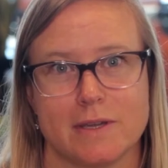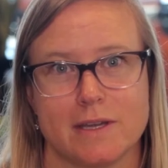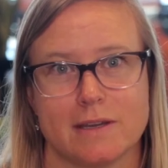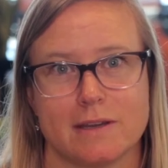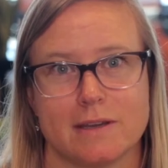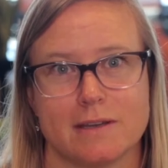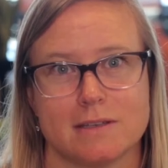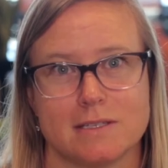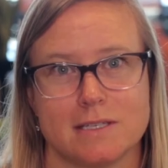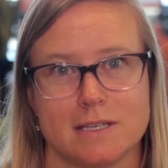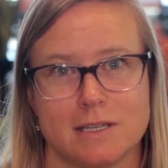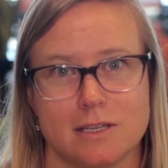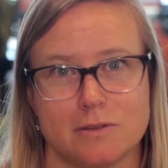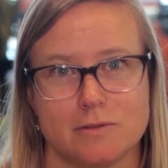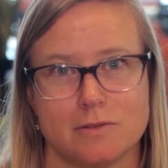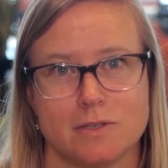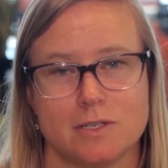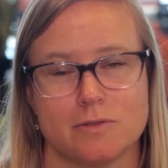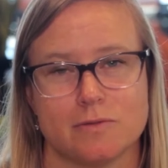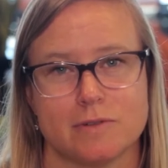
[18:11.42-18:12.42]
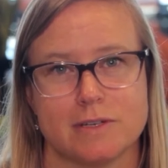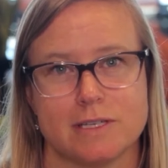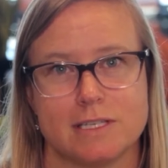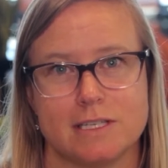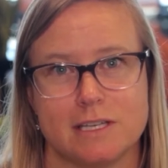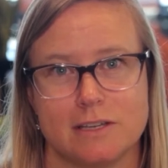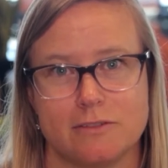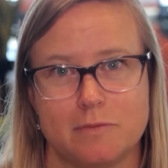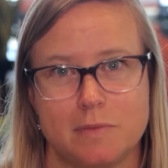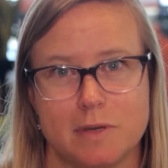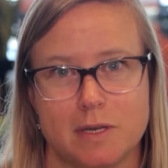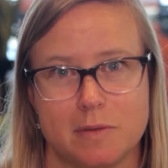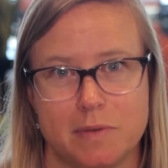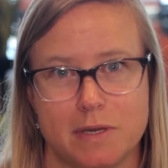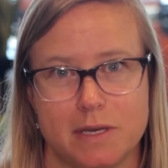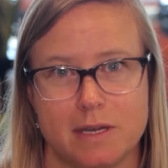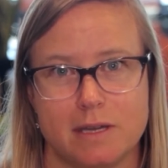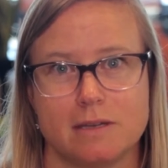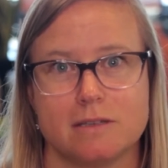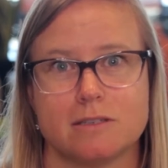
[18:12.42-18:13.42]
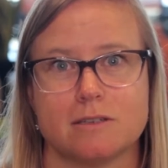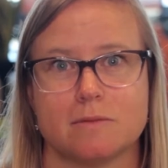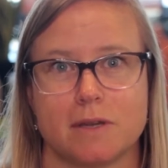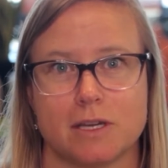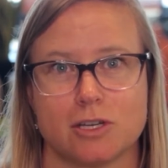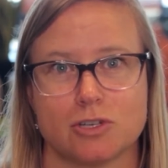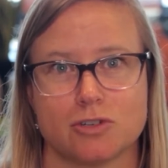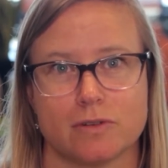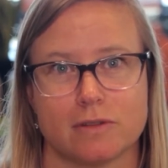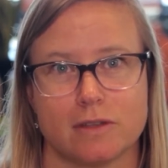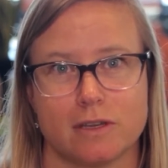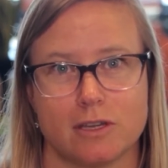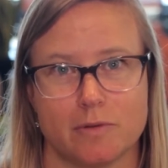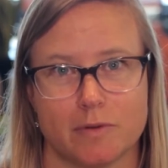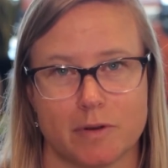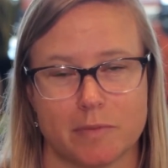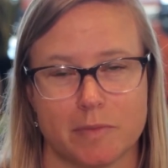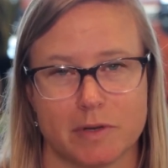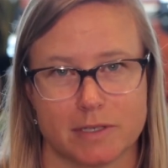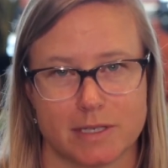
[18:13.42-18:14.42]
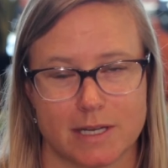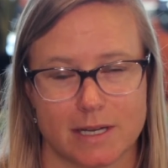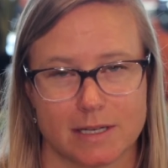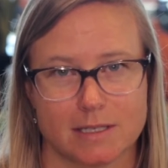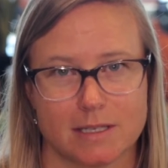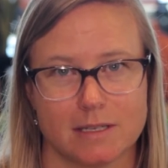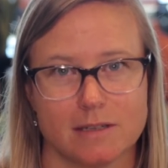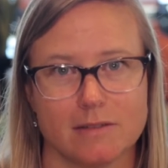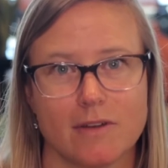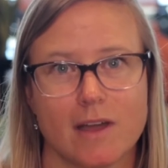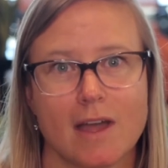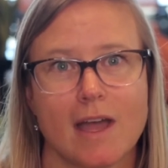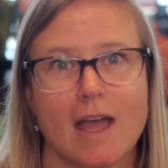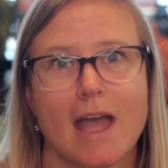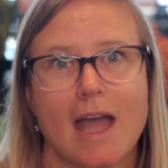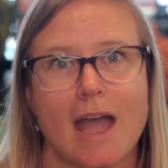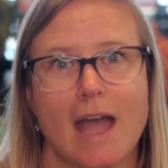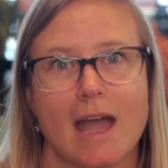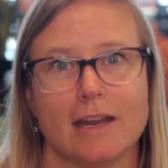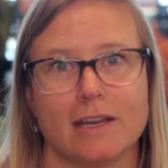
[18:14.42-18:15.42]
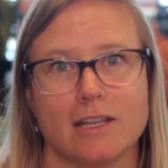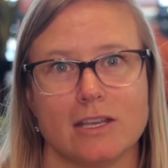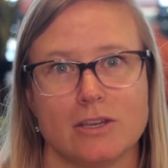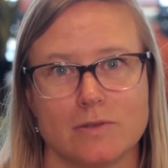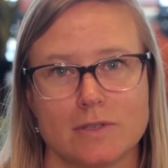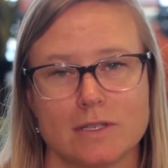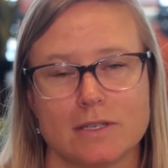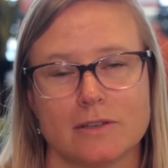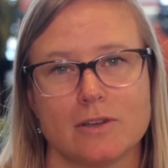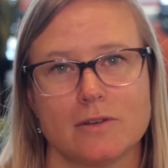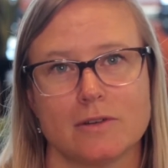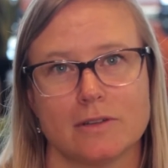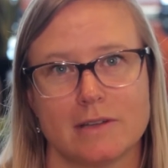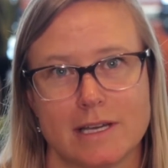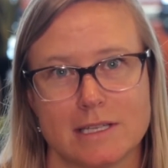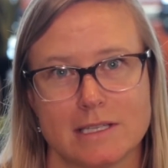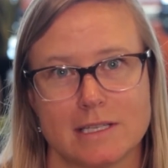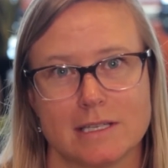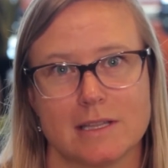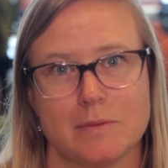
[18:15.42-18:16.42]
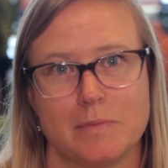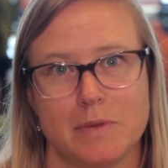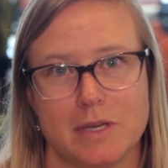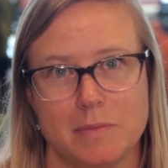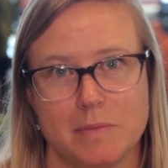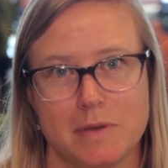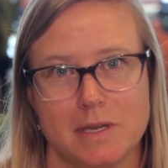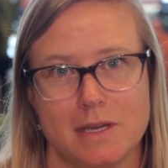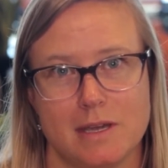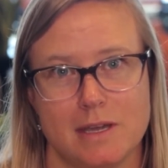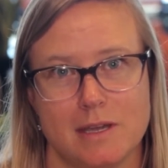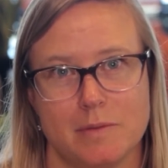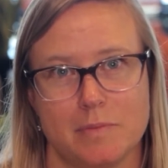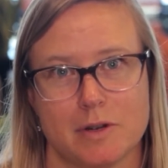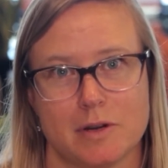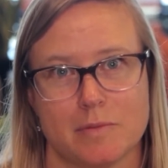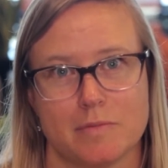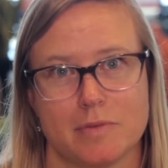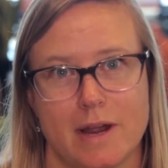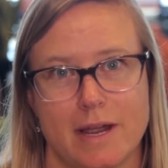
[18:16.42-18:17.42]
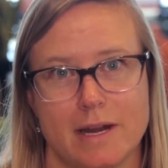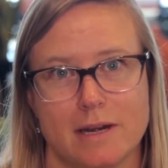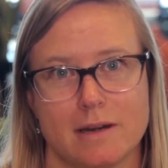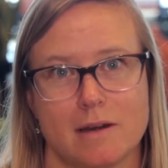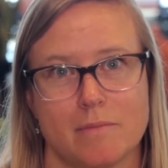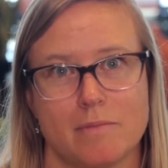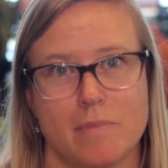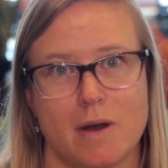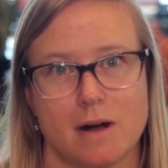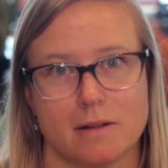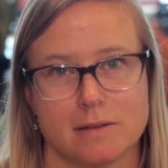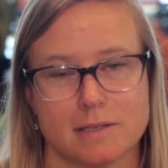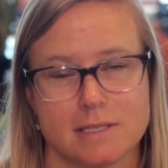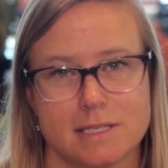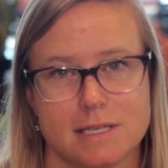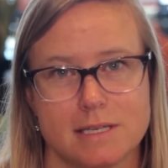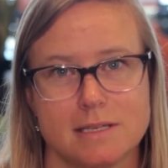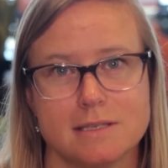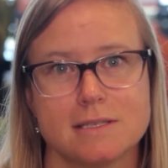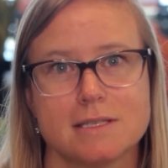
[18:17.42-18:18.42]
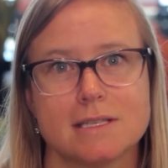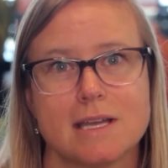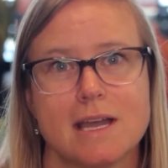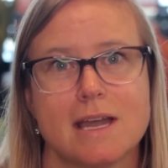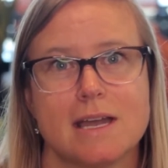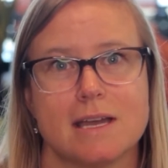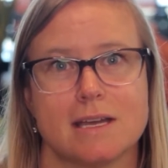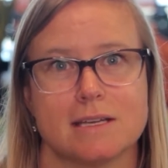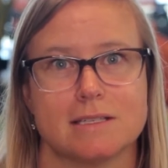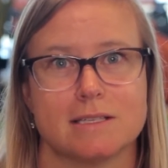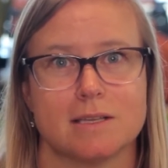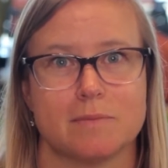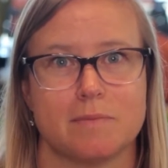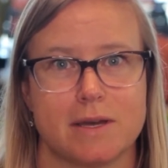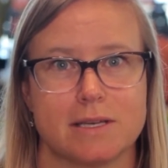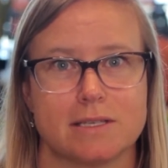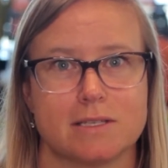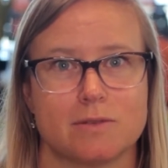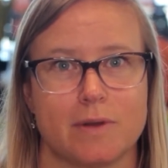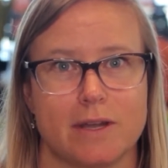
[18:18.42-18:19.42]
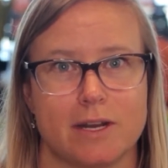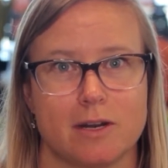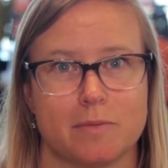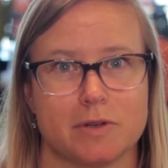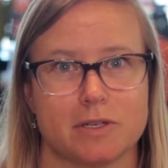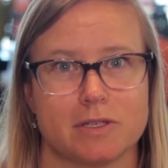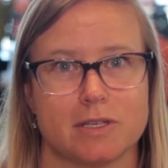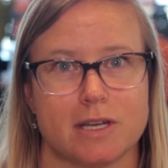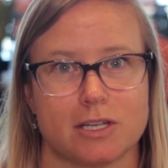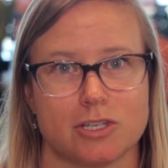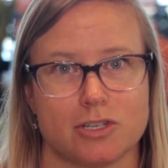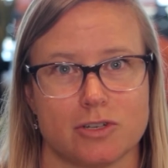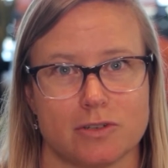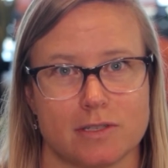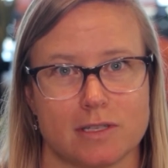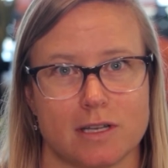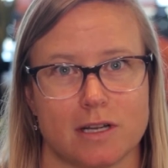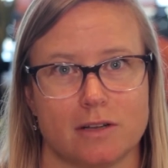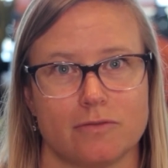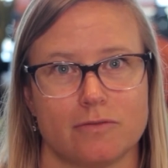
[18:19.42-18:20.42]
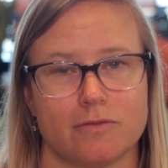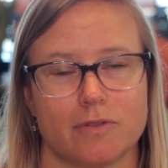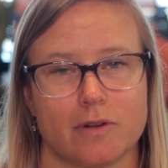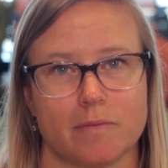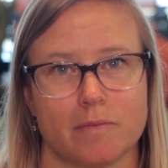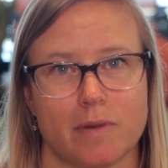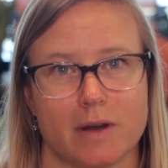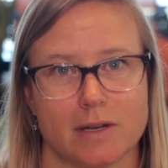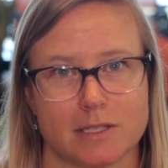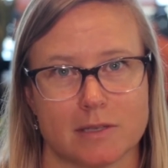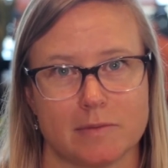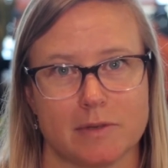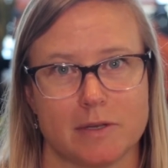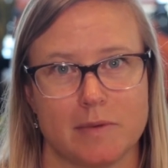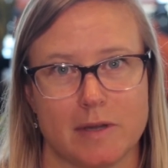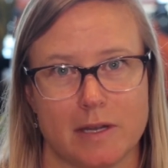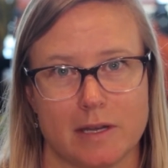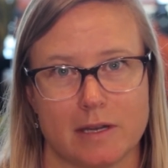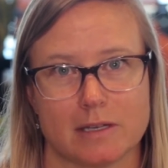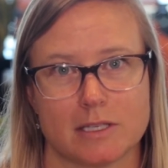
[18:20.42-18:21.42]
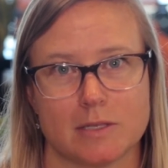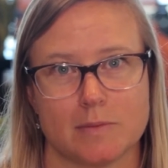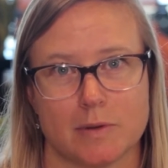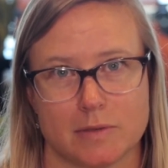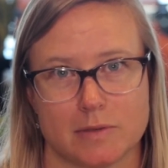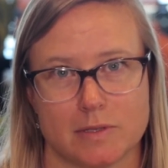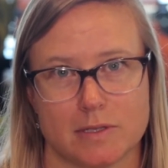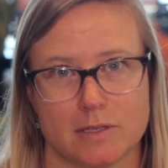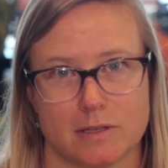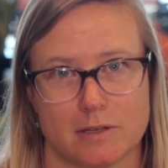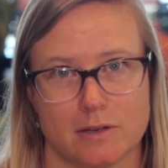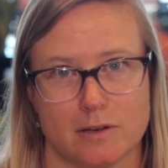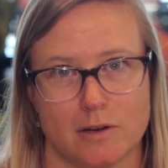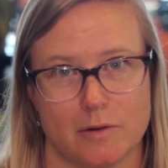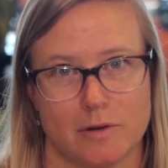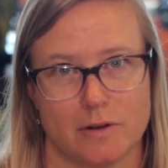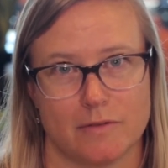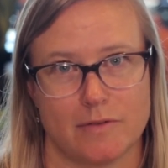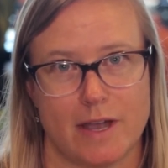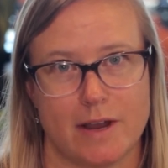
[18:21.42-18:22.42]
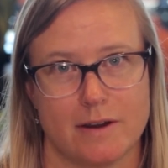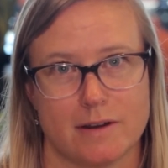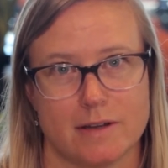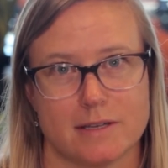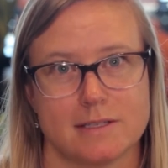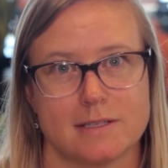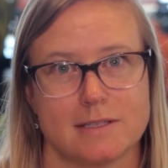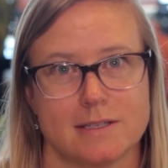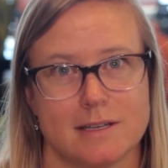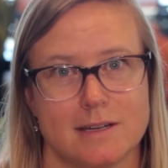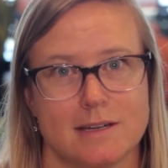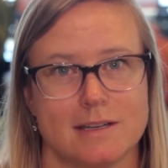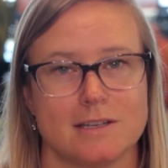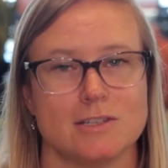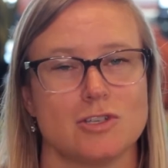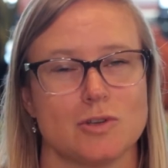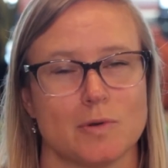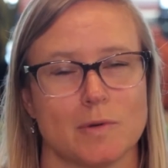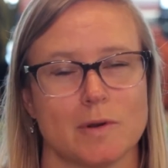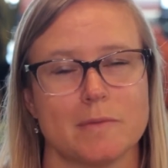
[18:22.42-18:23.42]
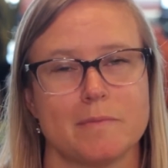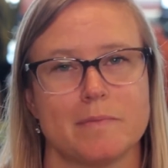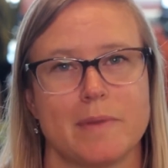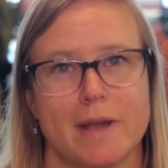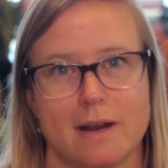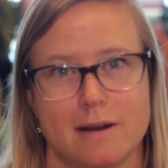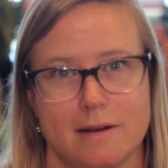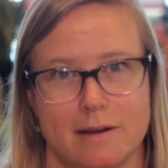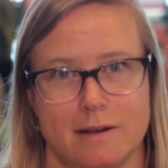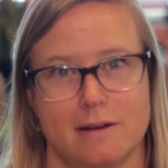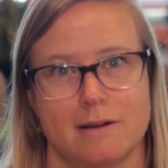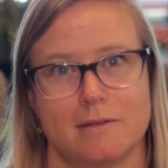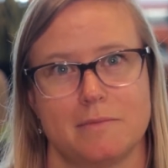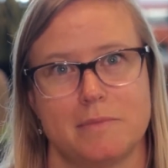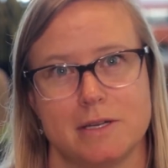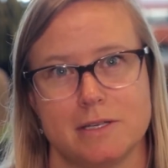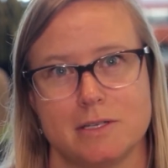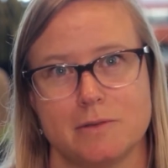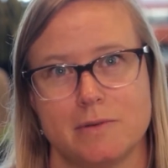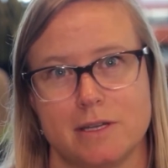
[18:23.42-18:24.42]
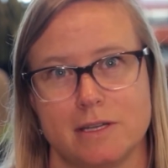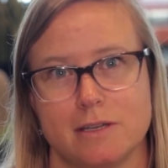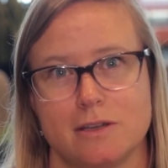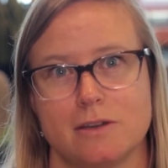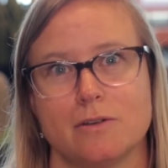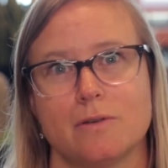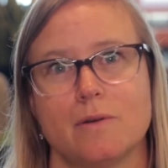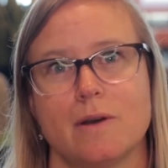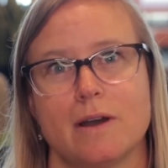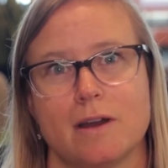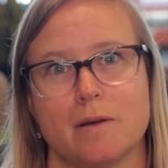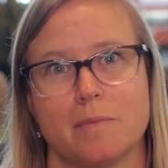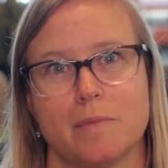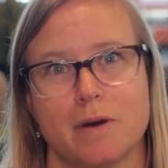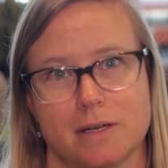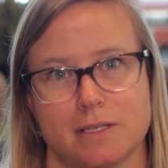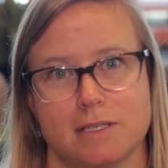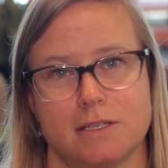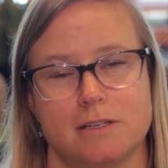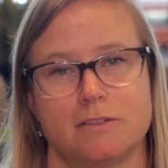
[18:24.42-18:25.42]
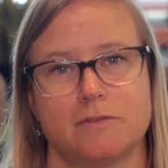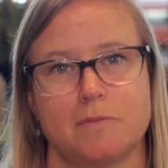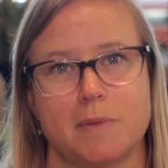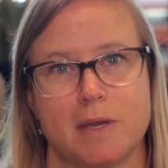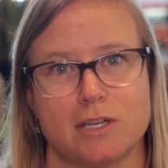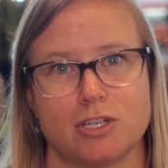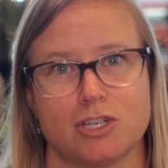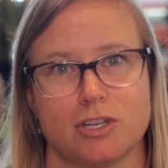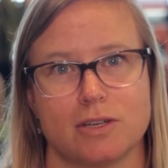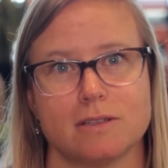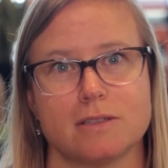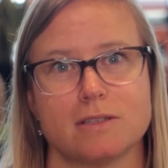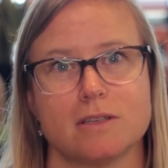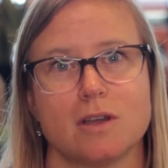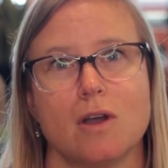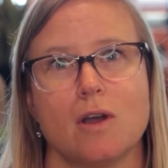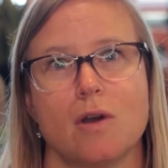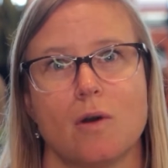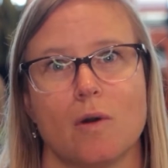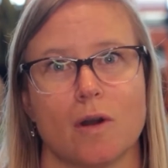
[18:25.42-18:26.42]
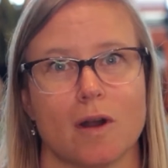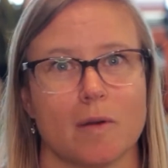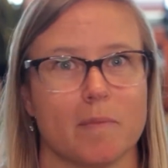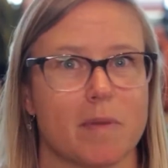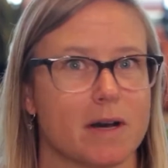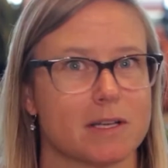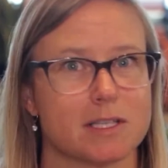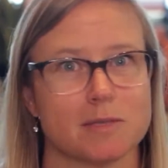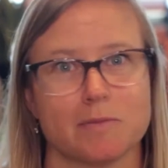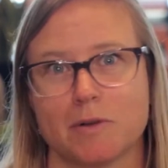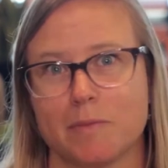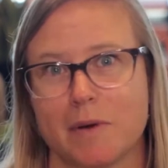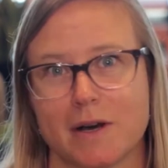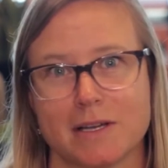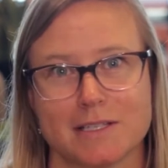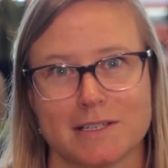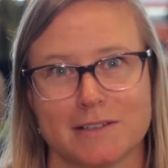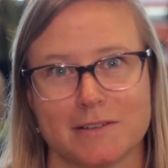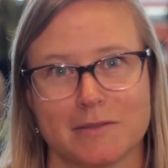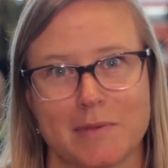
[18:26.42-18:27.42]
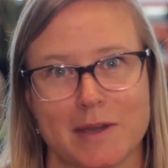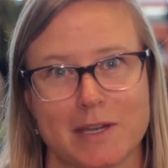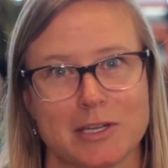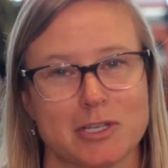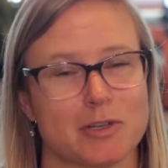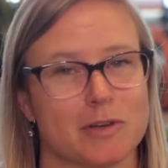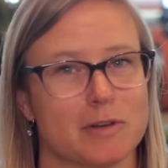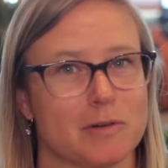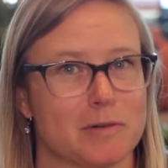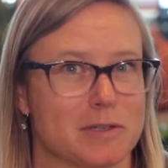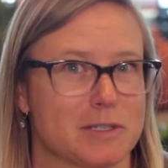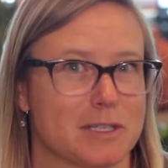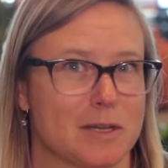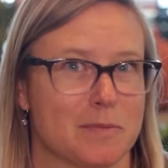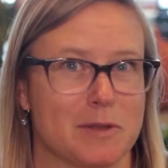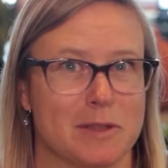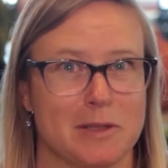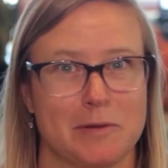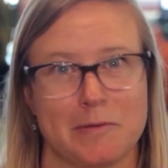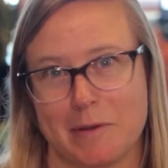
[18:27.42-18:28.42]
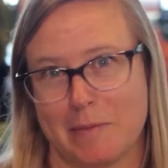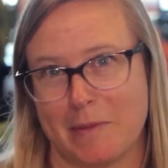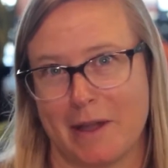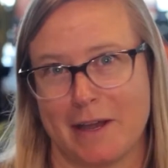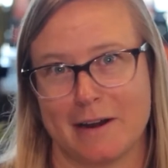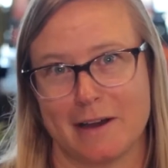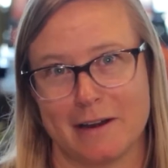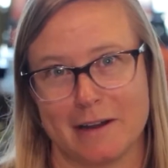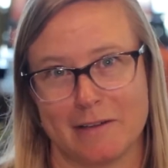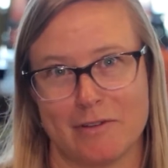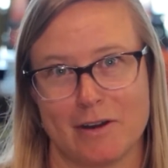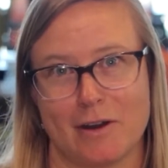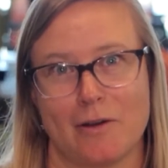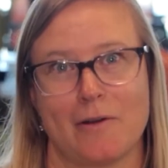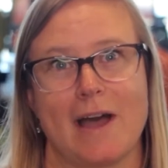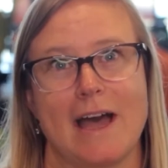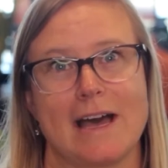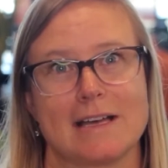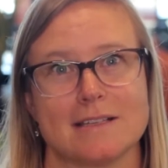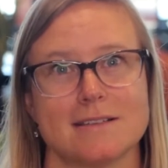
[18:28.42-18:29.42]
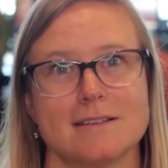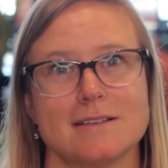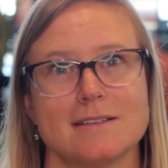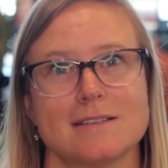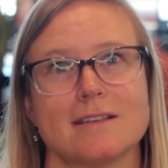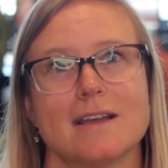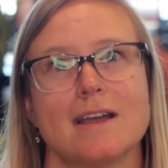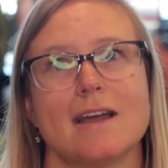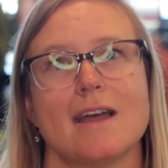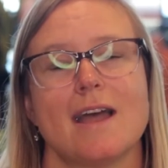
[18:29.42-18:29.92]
can continue to receive PPE to make sure that you are protected, and utilizing the PPE per Brighton policies is the best way to protect yourself from possibly being exposed to the coronavirus. It is your barrier between you and a positive patient, or a possible positive patient, or someone that we might not even know has it.